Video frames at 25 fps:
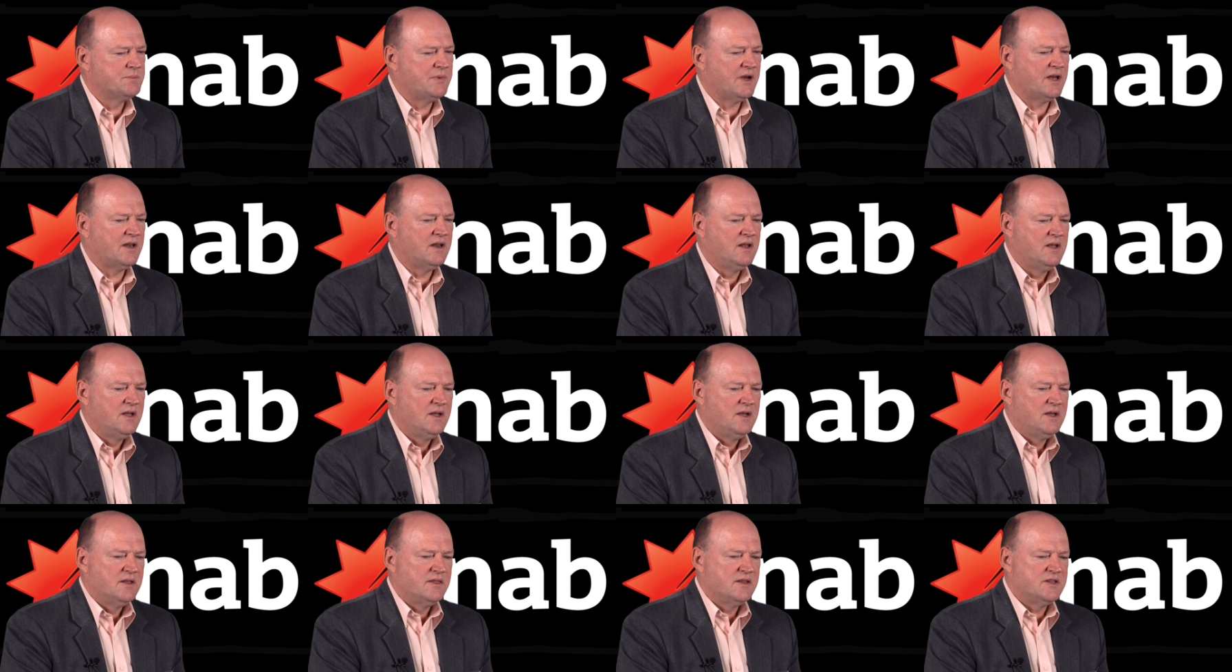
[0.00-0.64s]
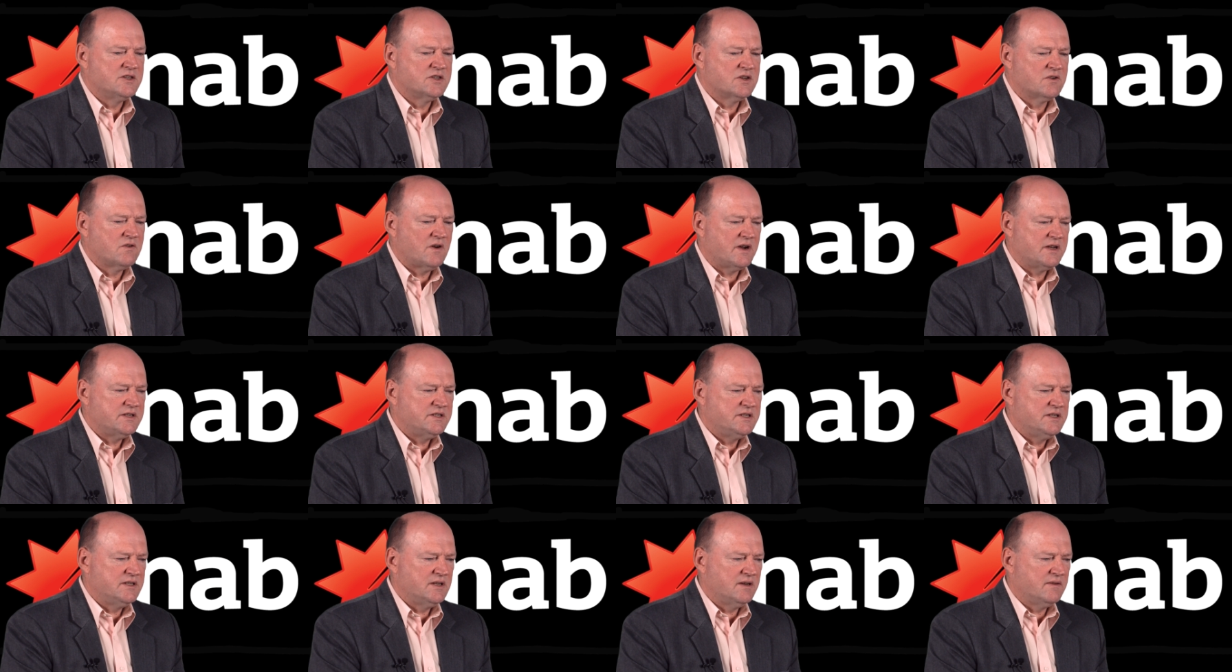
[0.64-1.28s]
But there's a
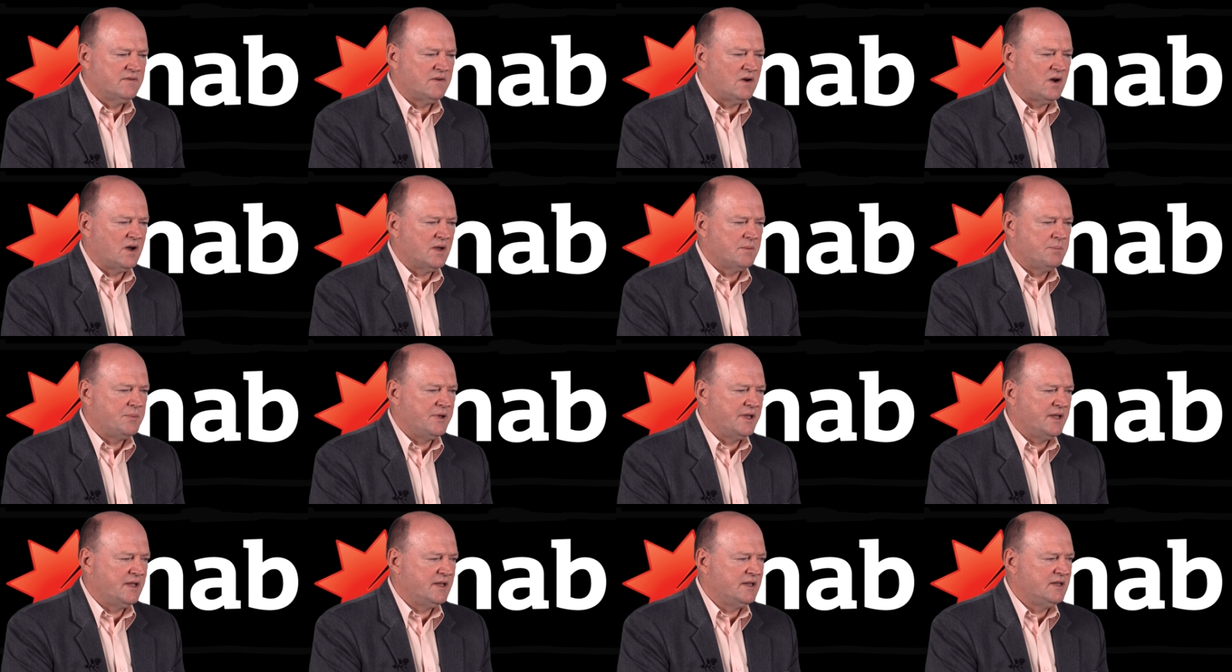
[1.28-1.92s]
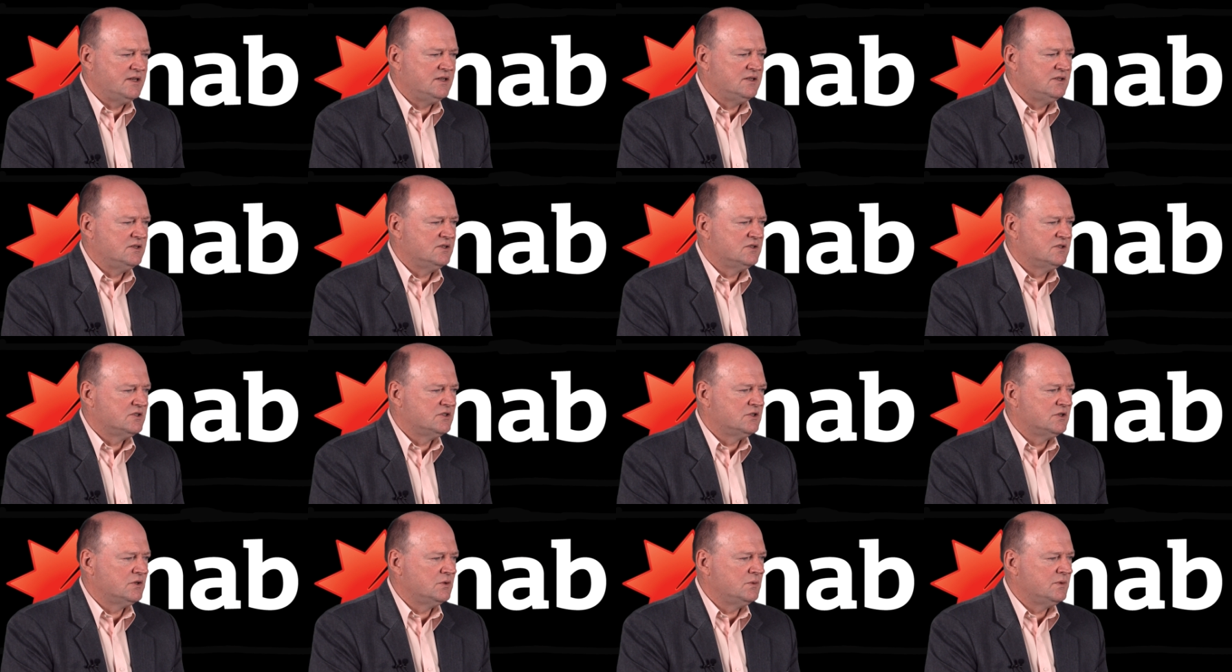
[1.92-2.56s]
great deal of
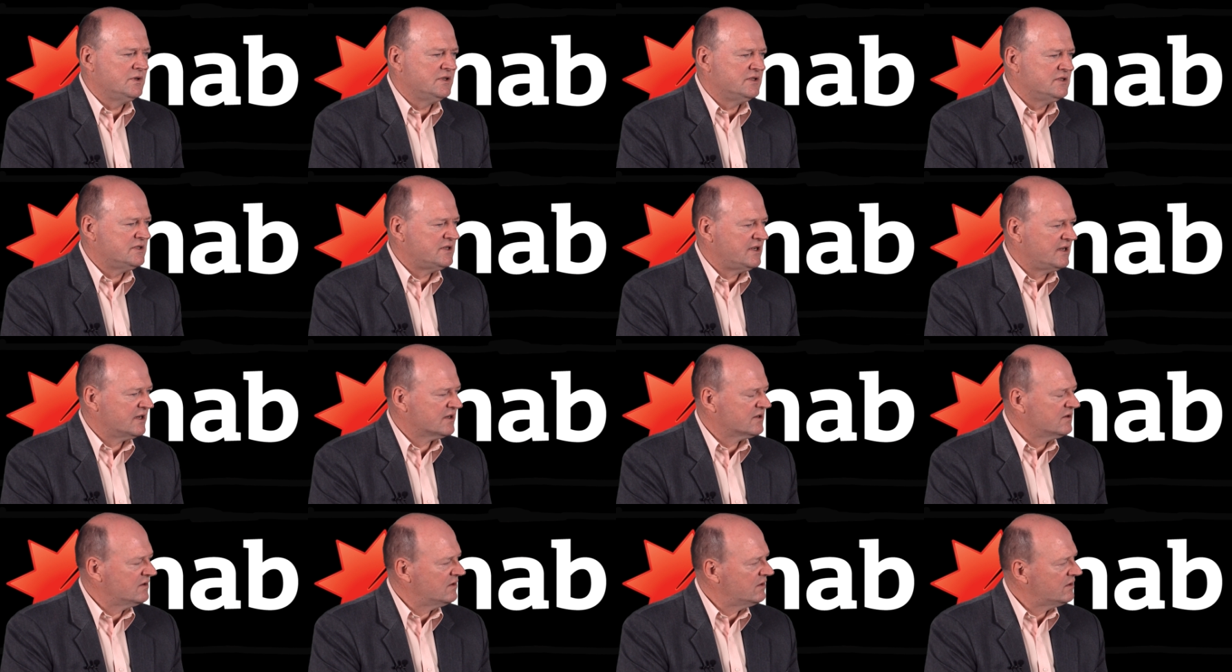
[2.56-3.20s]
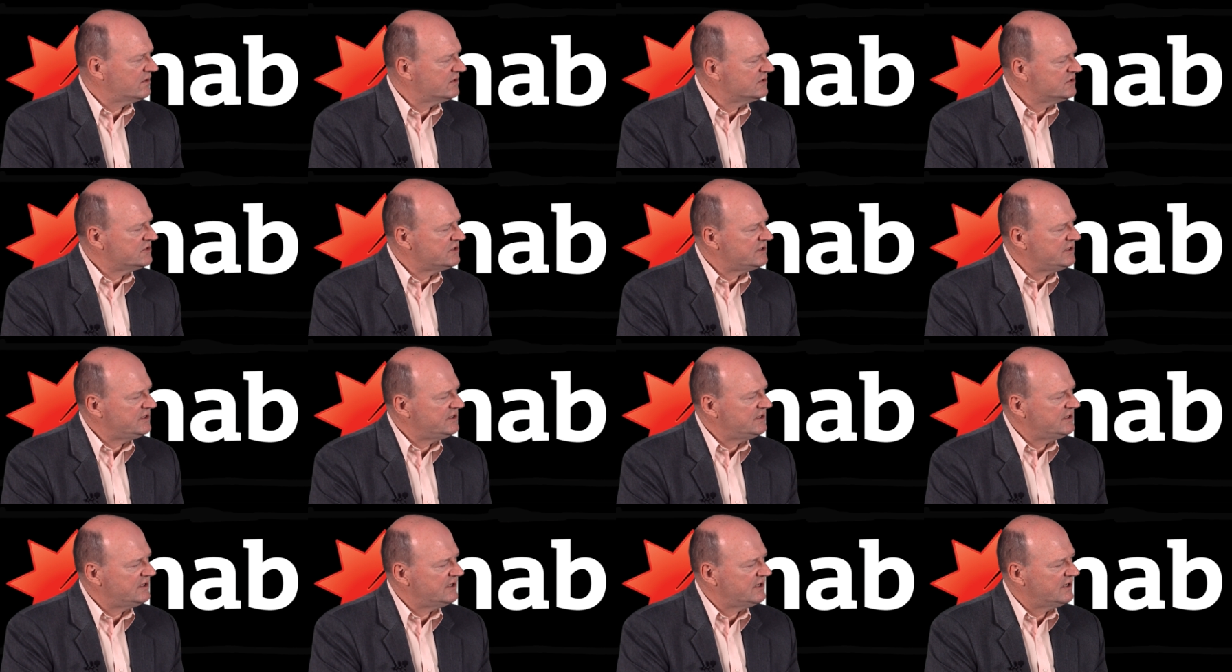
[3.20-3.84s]
IP too in
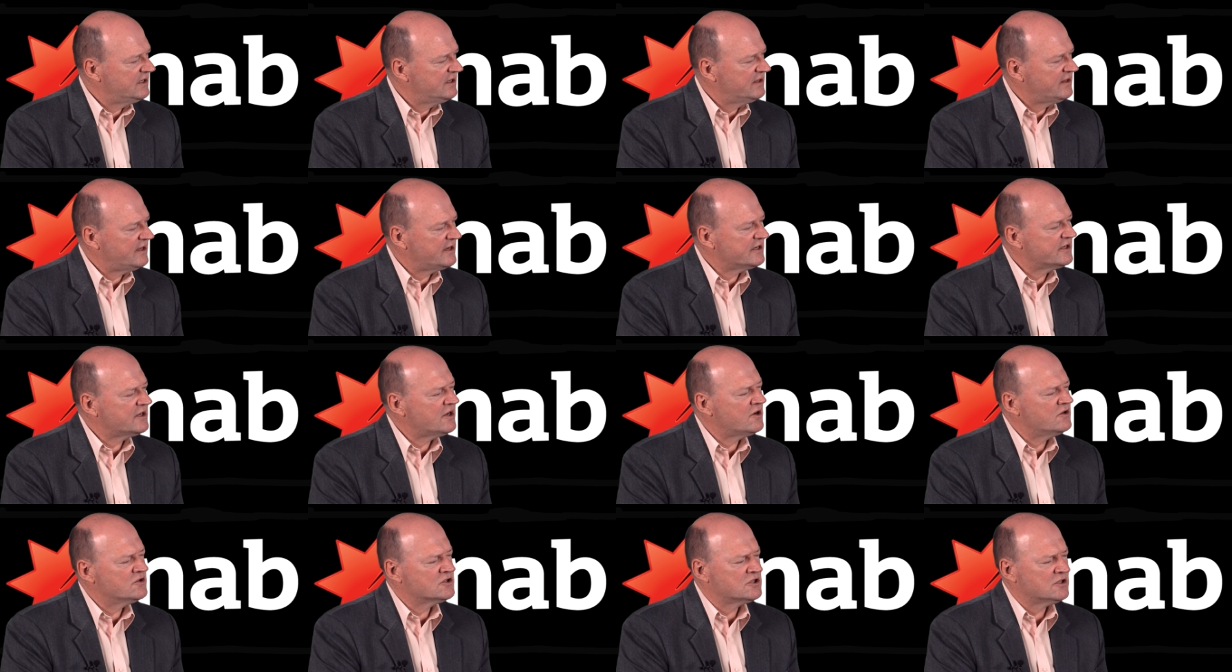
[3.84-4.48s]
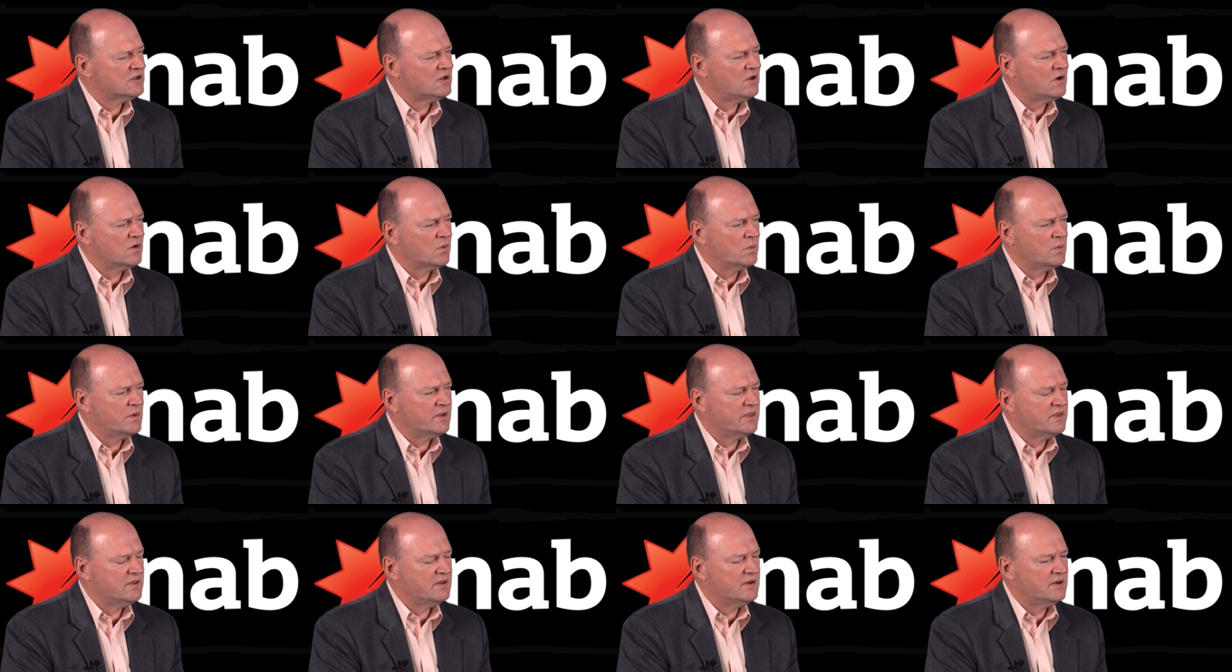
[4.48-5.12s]
technology that goes along
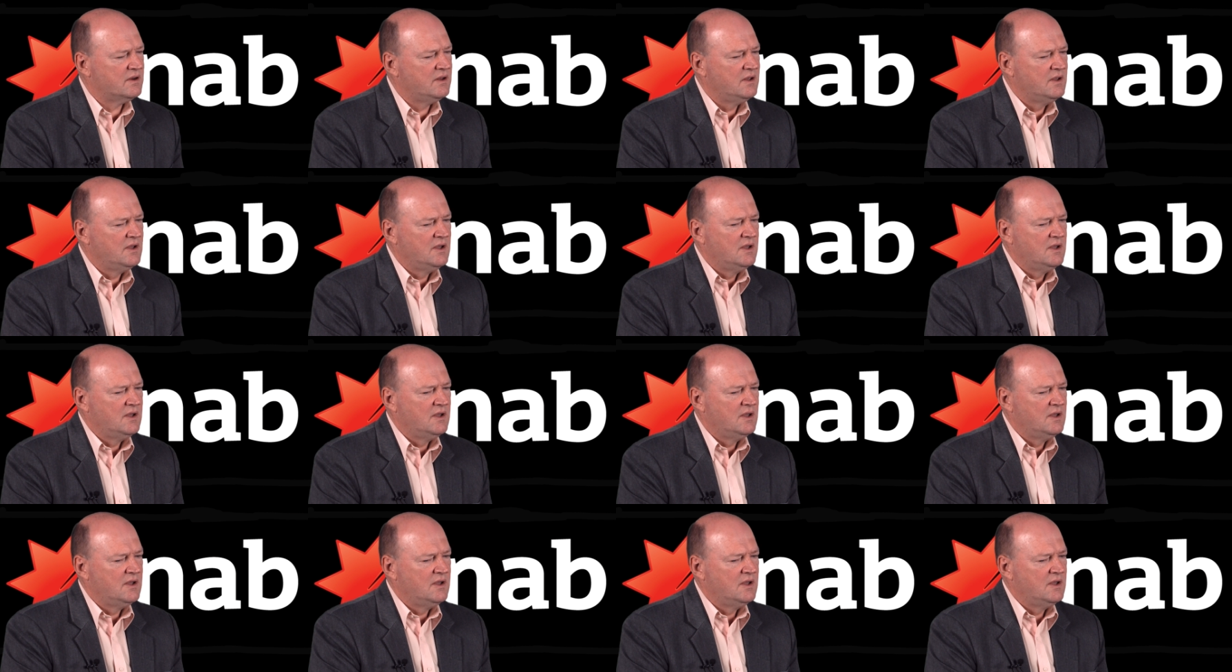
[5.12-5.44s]
with it,